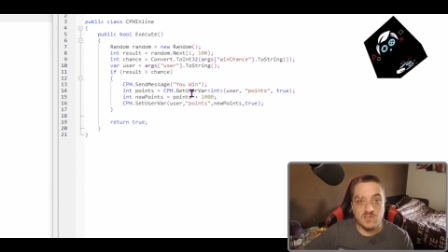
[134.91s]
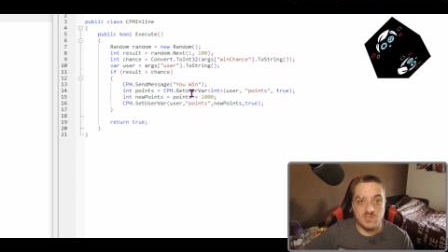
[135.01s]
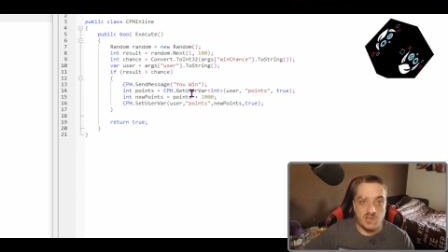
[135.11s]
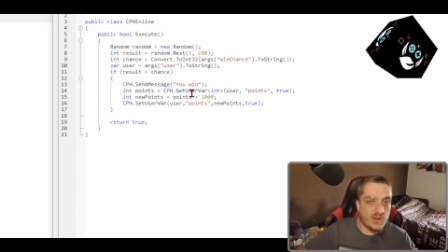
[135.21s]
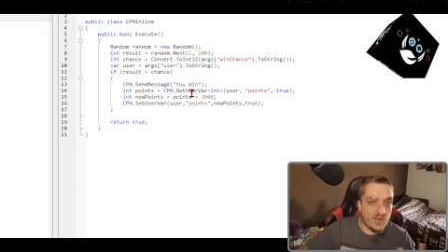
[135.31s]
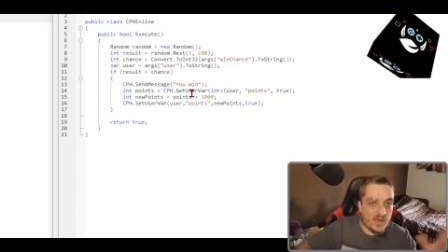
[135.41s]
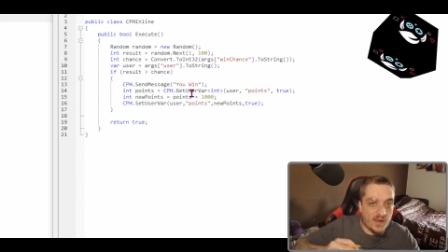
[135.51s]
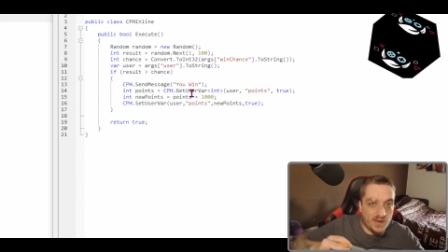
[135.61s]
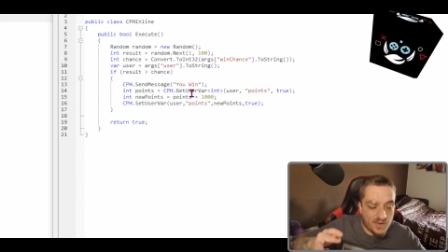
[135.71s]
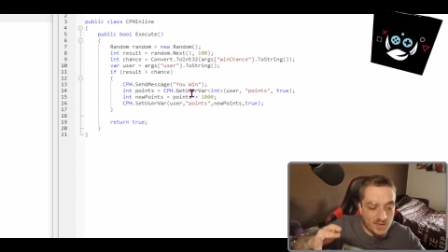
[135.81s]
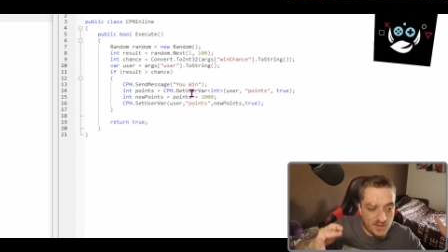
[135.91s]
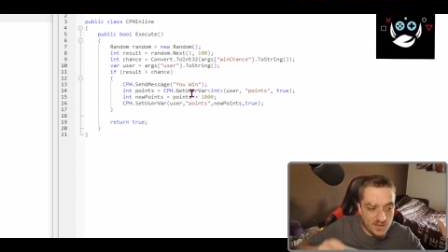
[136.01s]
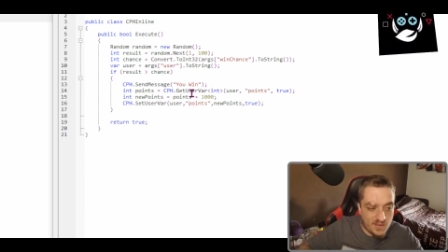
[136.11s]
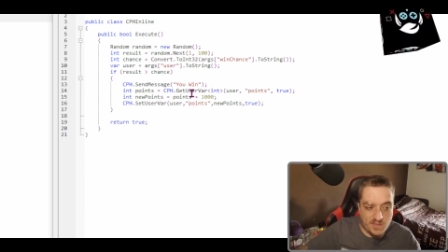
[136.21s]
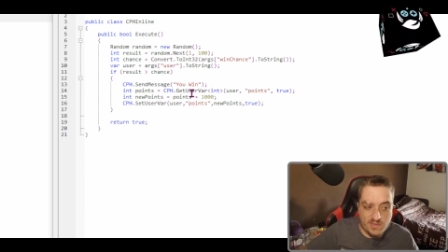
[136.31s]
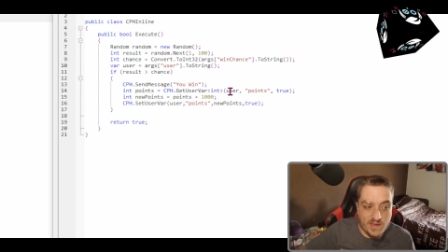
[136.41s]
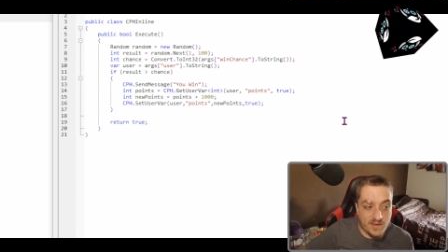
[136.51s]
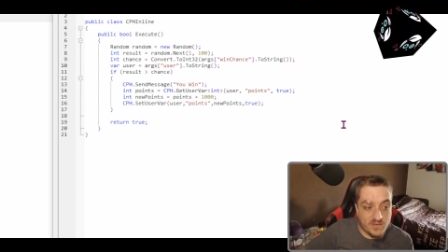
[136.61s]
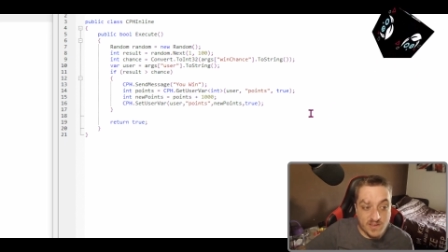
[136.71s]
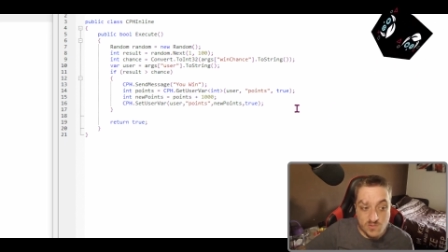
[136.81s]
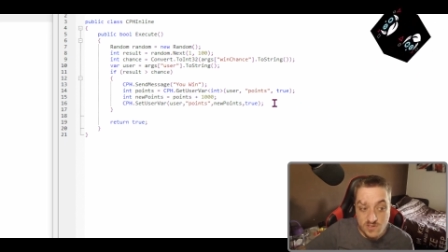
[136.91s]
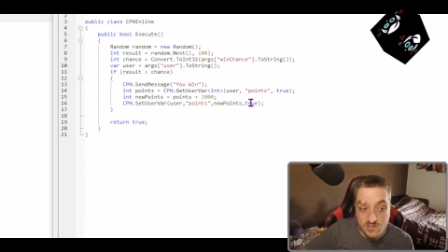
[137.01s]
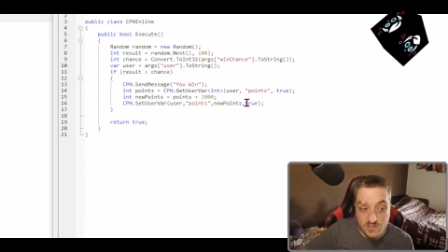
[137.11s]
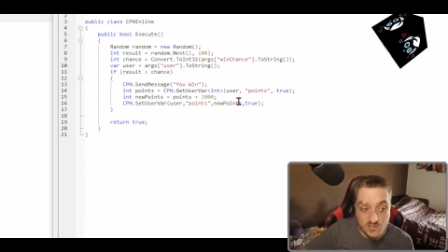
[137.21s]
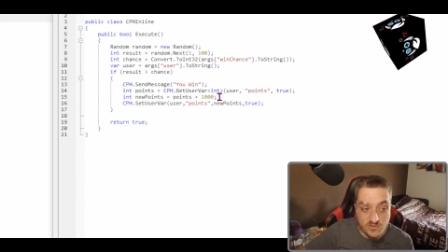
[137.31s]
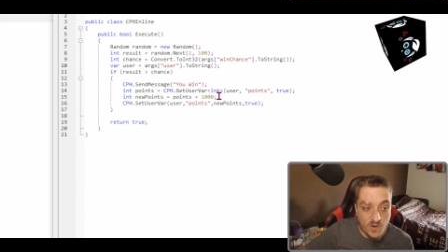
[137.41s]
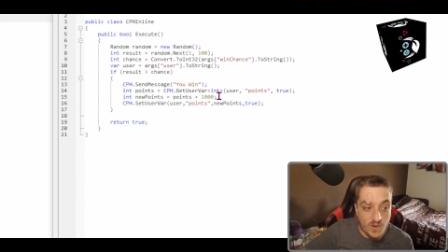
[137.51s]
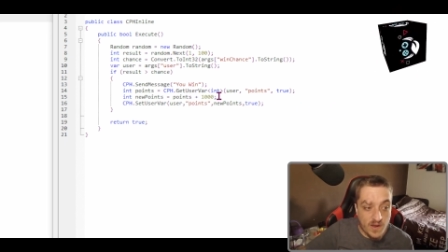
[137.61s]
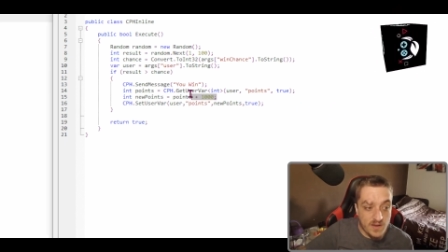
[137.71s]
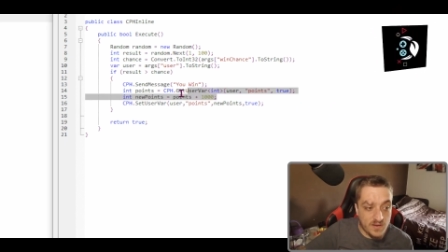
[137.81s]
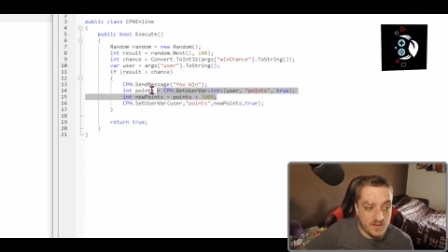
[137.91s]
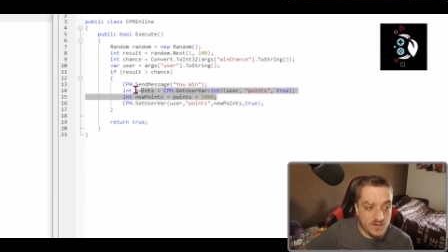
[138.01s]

So you know that's what you see straight away.